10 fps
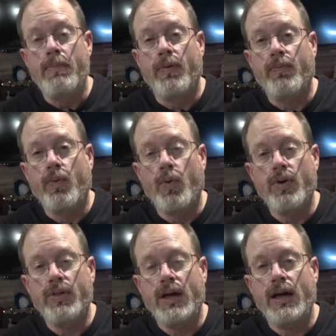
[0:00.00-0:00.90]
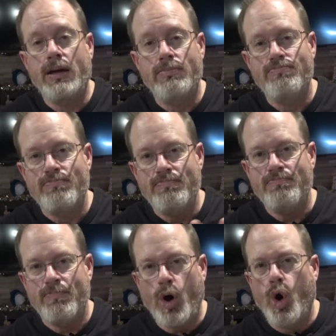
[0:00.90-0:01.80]
Before they
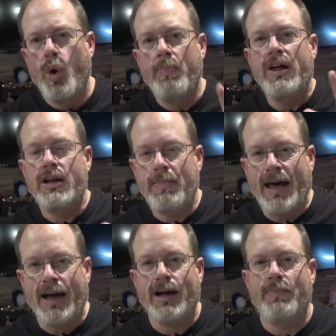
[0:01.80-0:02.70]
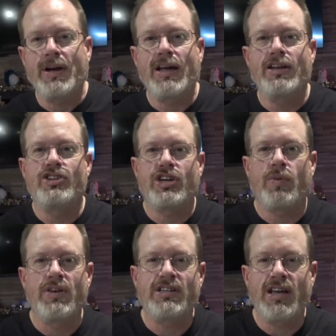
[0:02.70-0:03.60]
opened back up again, shall
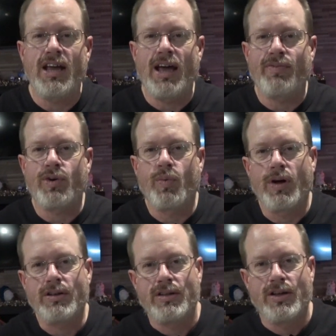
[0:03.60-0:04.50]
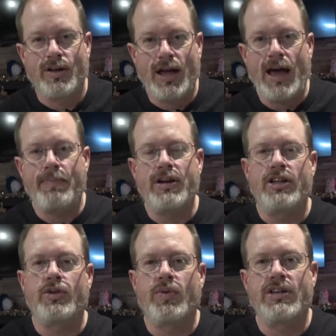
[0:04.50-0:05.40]
we say, after what happened
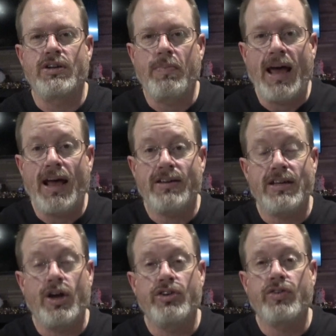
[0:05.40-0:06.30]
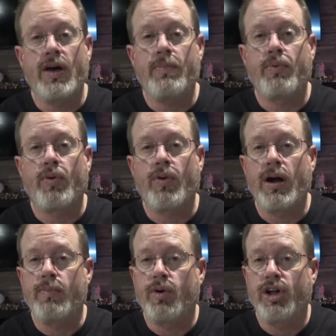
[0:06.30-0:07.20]
in the recent past, they also had a
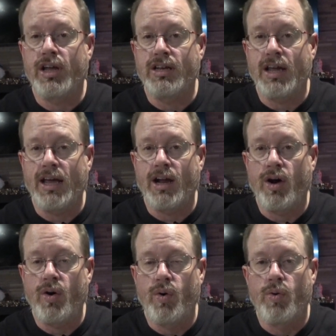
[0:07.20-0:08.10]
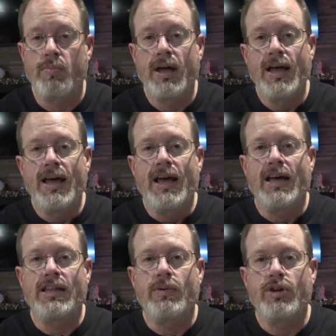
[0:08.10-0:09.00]
program where you could take it home
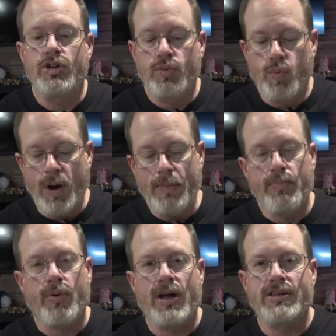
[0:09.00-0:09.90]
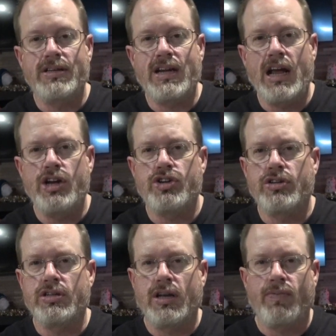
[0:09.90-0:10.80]
and they would do web
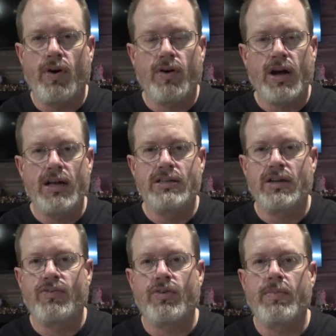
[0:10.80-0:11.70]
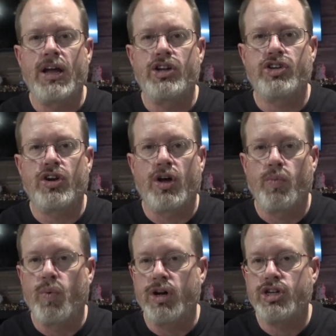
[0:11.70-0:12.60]
presentations, give all kinds of information
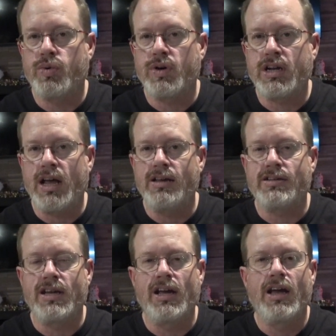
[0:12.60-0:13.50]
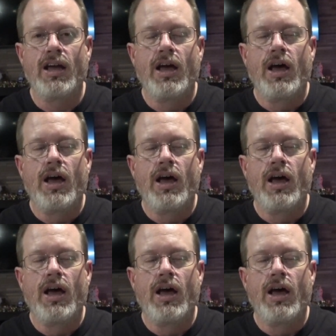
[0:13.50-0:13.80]
on what you were tasting,